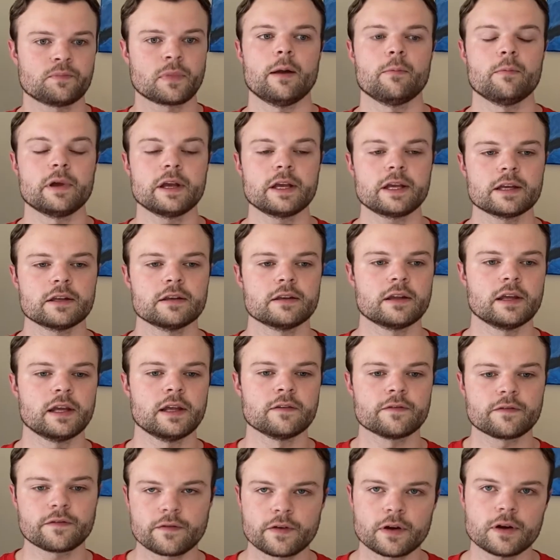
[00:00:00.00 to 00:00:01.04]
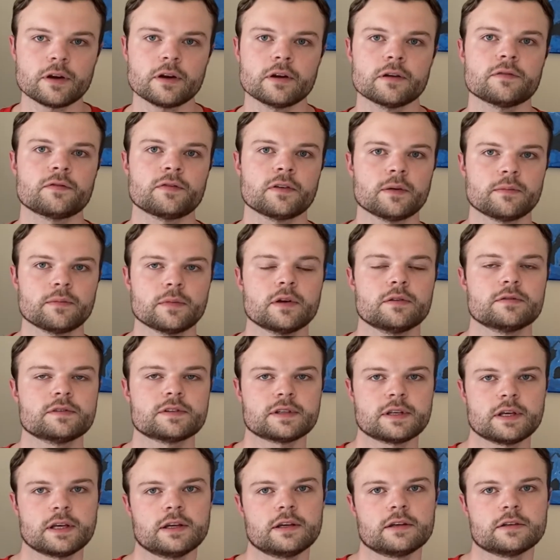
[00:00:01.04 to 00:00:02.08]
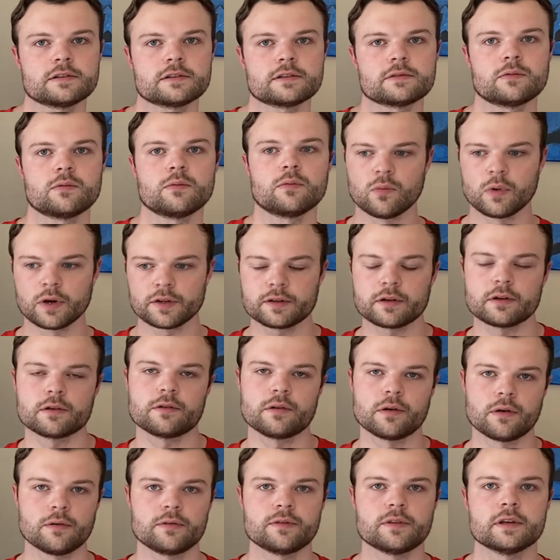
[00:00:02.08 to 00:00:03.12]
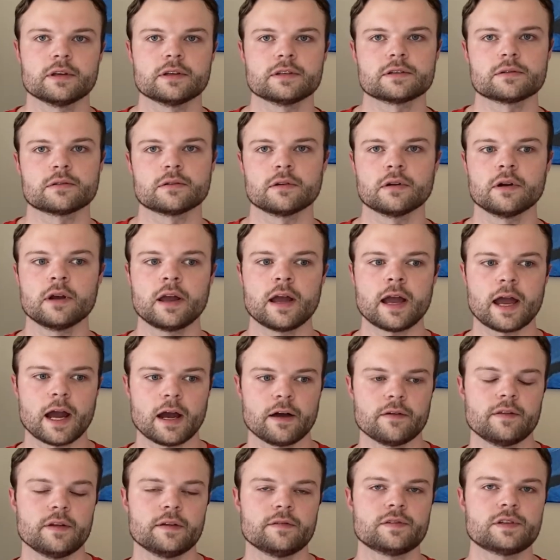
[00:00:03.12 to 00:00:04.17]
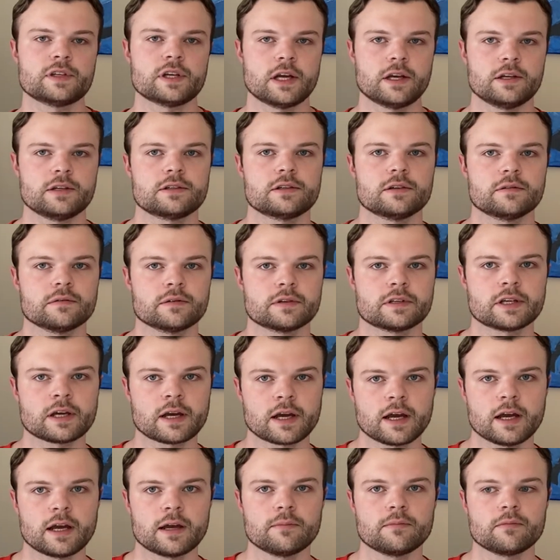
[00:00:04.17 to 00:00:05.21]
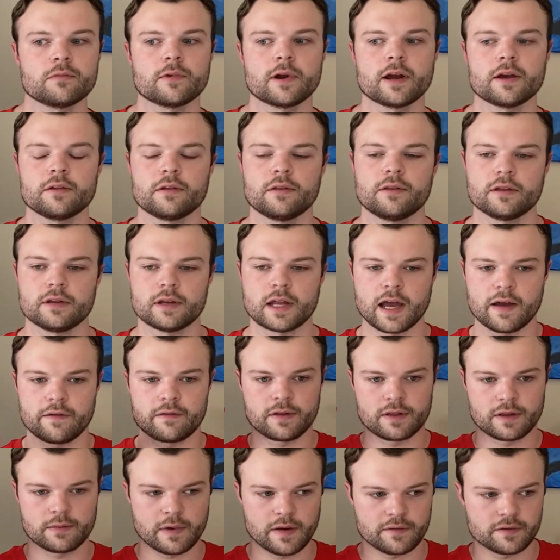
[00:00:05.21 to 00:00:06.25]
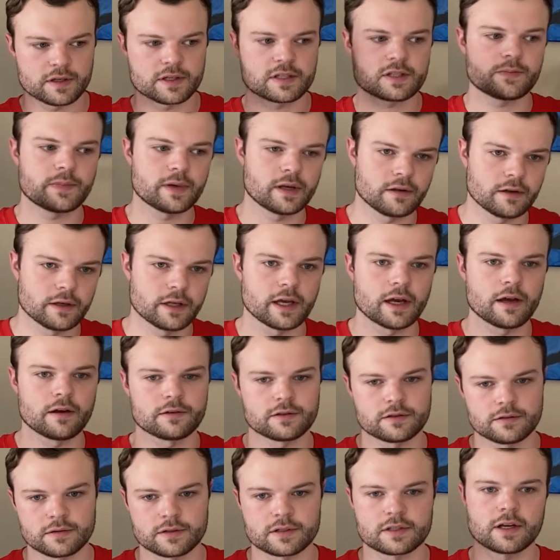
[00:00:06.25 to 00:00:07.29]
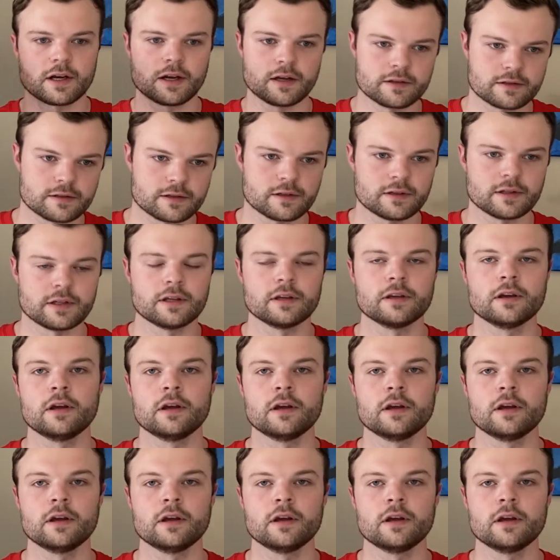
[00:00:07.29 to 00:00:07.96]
and we can infer from those things what their growth is or how they've changed over time, rather than having them have to spell it out to us constantly.